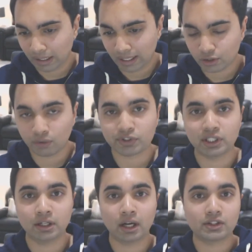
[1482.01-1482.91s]
and
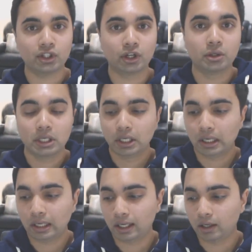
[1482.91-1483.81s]
obviously, guys, you know,
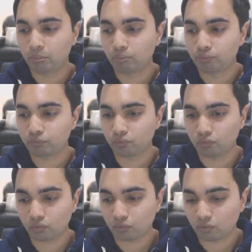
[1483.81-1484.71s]
um,
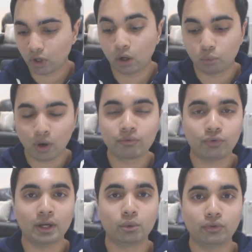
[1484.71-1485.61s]
oh, one
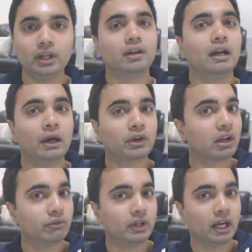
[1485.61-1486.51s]
final thing. How
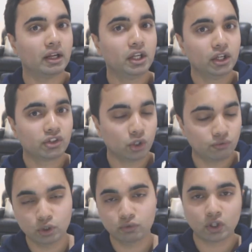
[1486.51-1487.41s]
could I forget? So
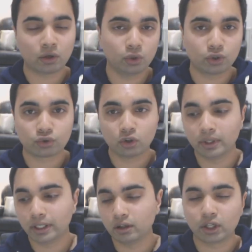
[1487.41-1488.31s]
you've, you've done all your
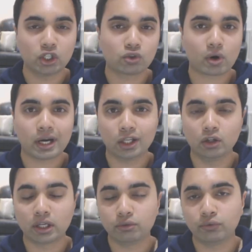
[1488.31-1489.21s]
grooming. you're looking great,
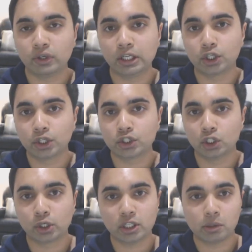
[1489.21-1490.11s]
you're looking, you're feeling good,
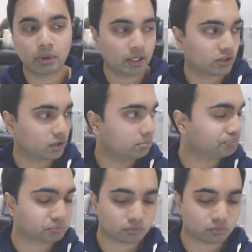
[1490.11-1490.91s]
you're looking your best.